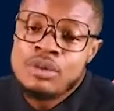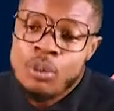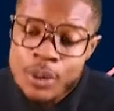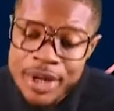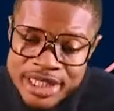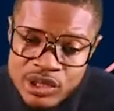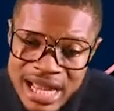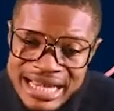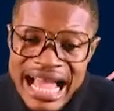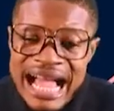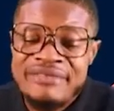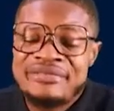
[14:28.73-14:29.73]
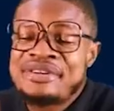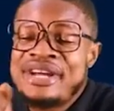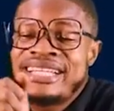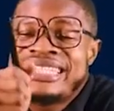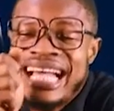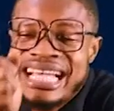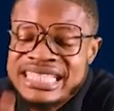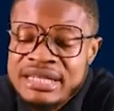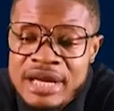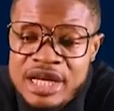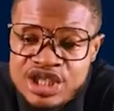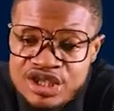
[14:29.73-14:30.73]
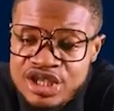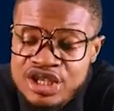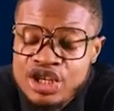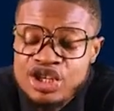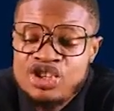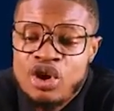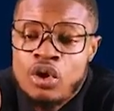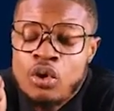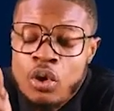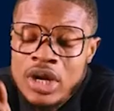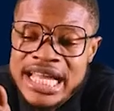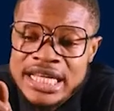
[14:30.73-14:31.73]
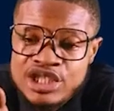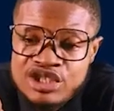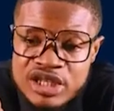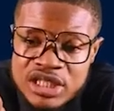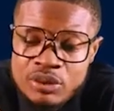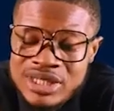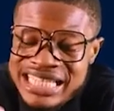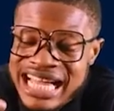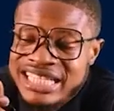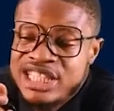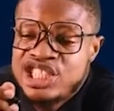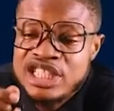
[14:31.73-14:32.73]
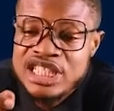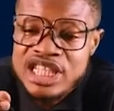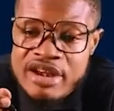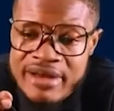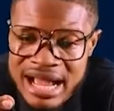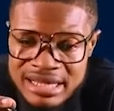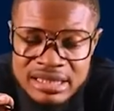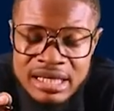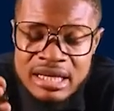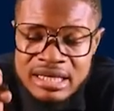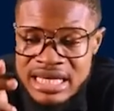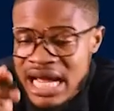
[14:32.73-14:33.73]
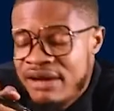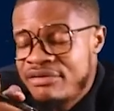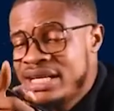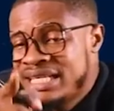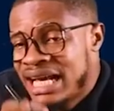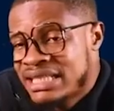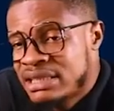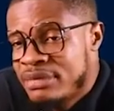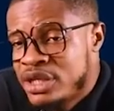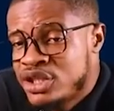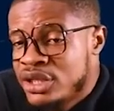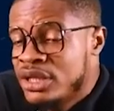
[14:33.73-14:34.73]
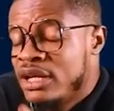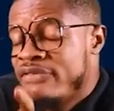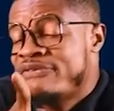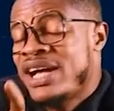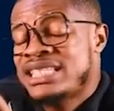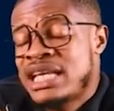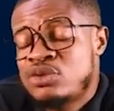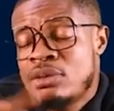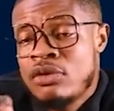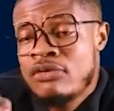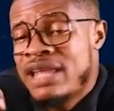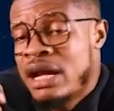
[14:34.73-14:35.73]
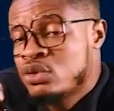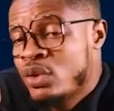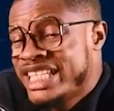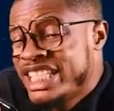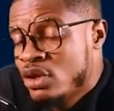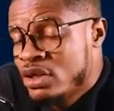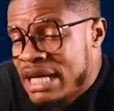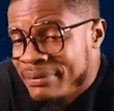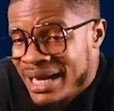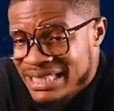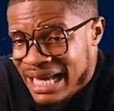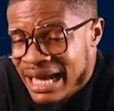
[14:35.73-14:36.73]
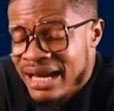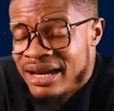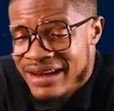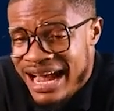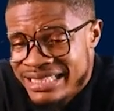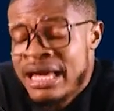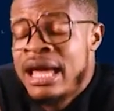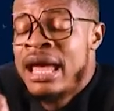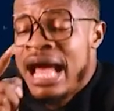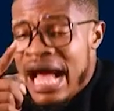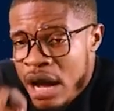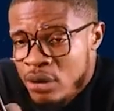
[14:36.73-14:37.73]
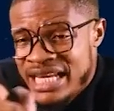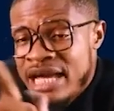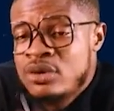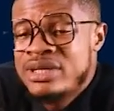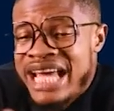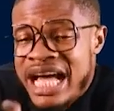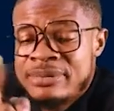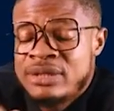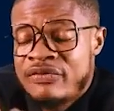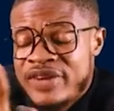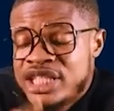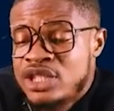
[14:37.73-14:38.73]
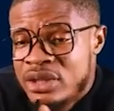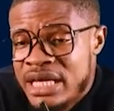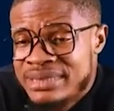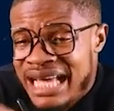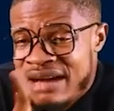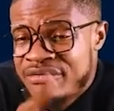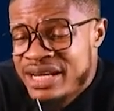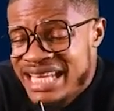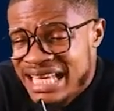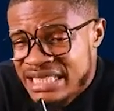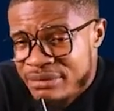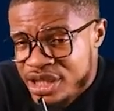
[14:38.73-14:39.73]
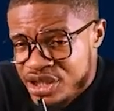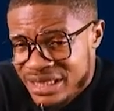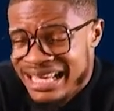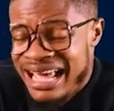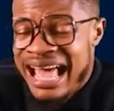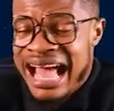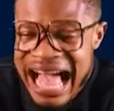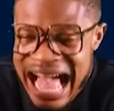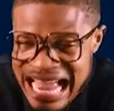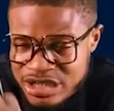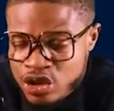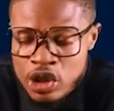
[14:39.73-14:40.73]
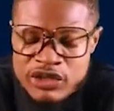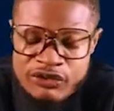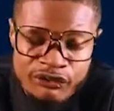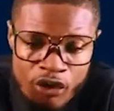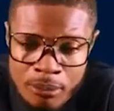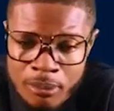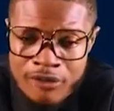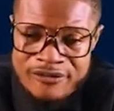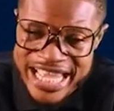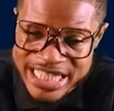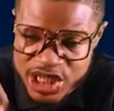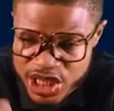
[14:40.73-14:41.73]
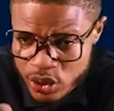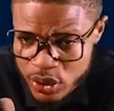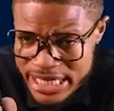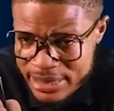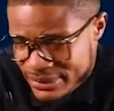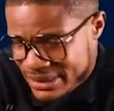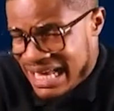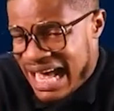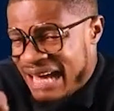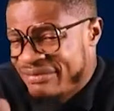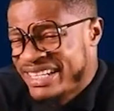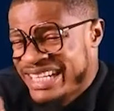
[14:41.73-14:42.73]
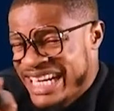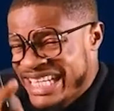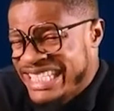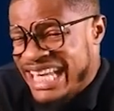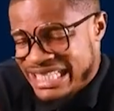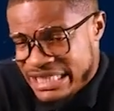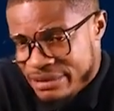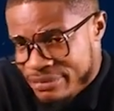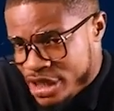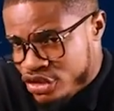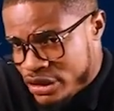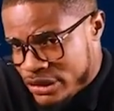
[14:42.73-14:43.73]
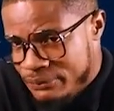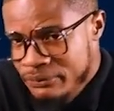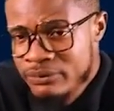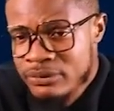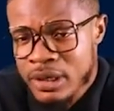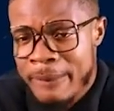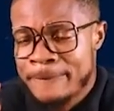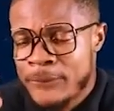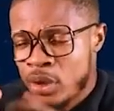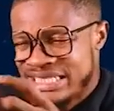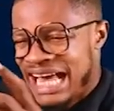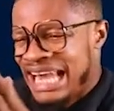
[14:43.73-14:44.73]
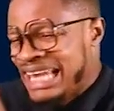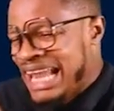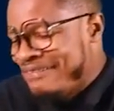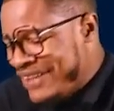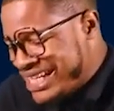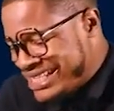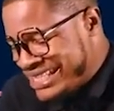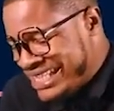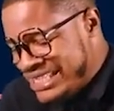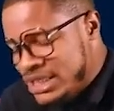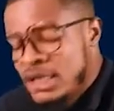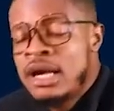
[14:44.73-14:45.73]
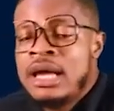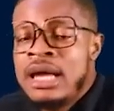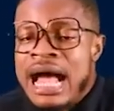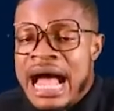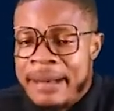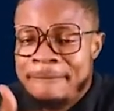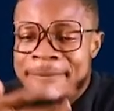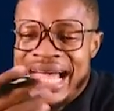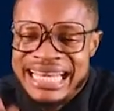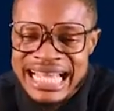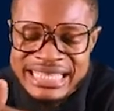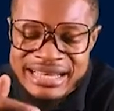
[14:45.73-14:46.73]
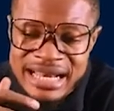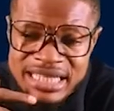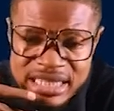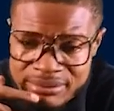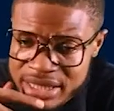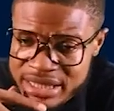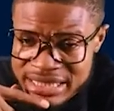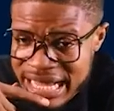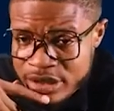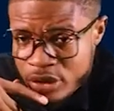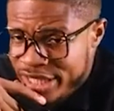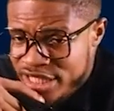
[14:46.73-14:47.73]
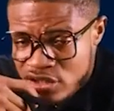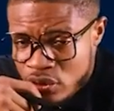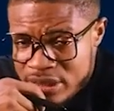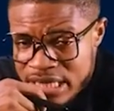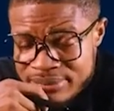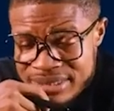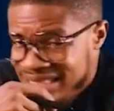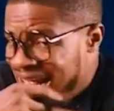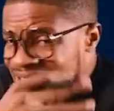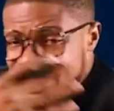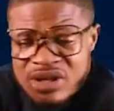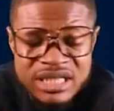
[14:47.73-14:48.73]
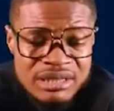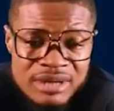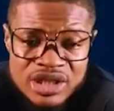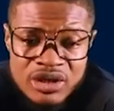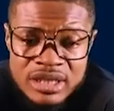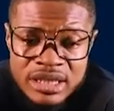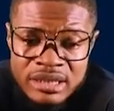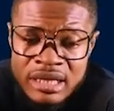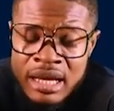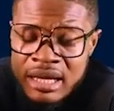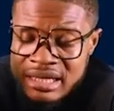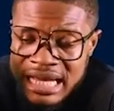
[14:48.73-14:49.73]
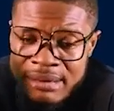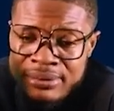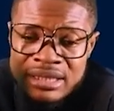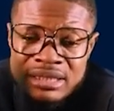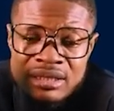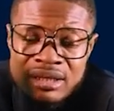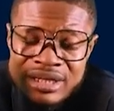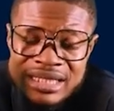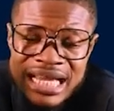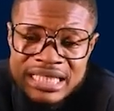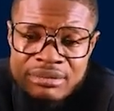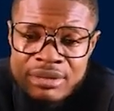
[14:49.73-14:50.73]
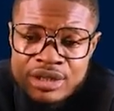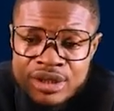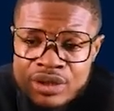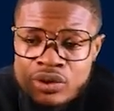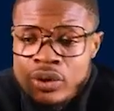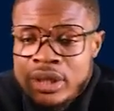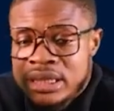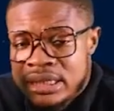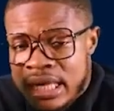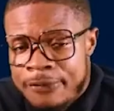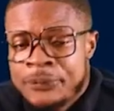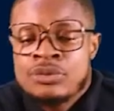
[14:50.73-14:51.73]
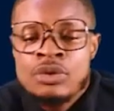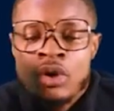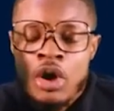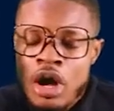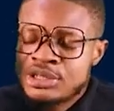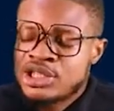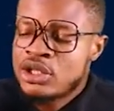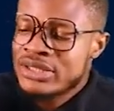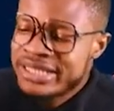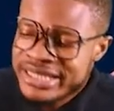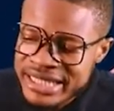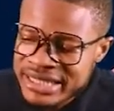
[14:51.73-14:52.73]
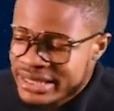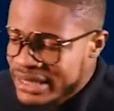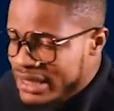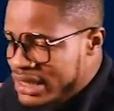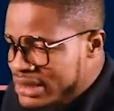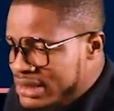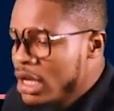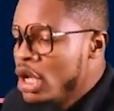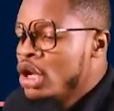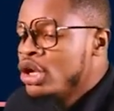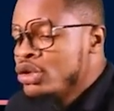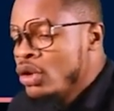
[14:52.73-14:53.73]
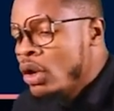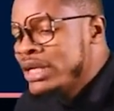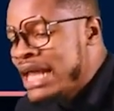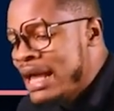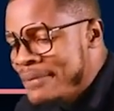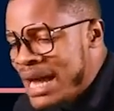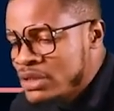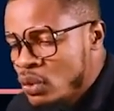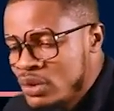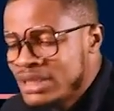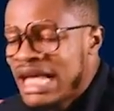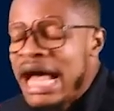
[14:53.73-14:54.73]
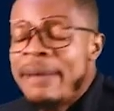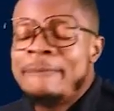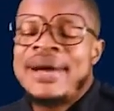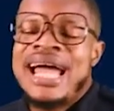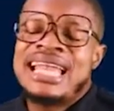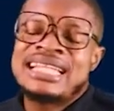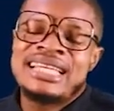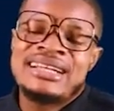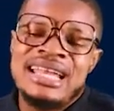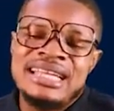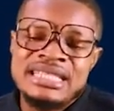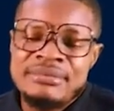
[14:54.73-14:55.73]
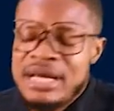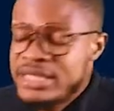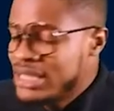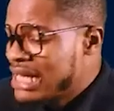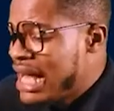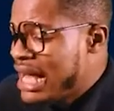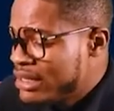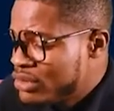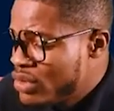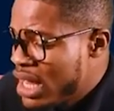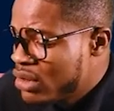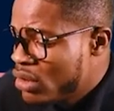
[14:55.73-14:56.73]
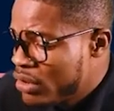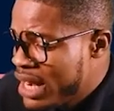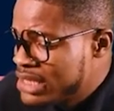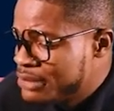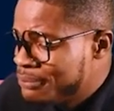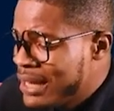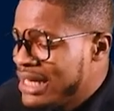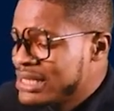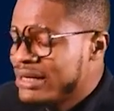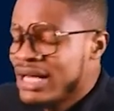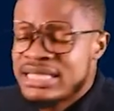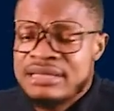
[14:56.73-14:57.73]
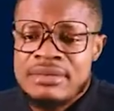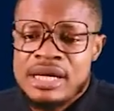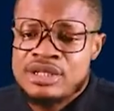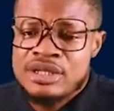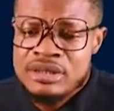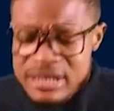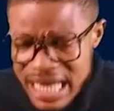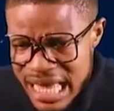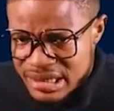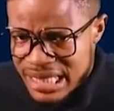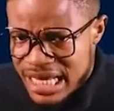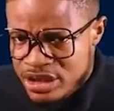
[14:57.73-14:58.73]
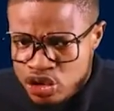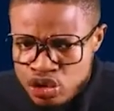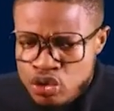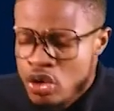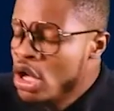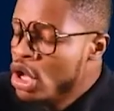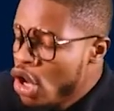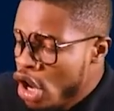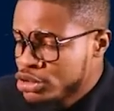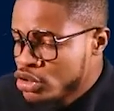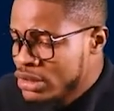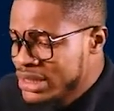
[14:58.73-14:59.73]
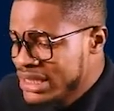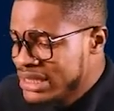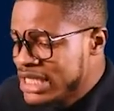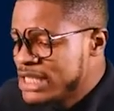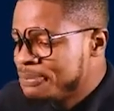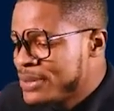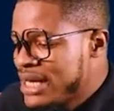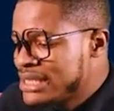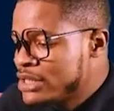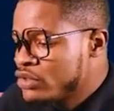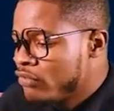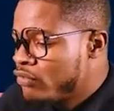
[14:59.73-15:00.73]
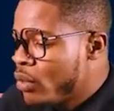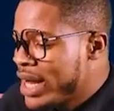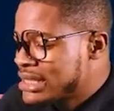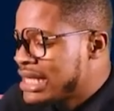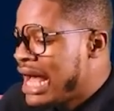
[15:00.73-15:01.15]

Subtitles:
Which one have radial symmetry? Your colentrids, which are the Schneiderians, they have radial symmetry. In fact, as we move down to echinodermata, right? I'll tell you the aspect of echinoderms that have radial symmetry. Adult form of echinoderms have radial symmetry, but their larval stage are bilaterally symmetrical in your echinoderms. That's just the major thing that brings radial symmetry into it there. Option C says Your nematodes are bilaterally symmetrical. You are correct. Bilateral symmetry. Yes, that's true. Option D is presence of wings.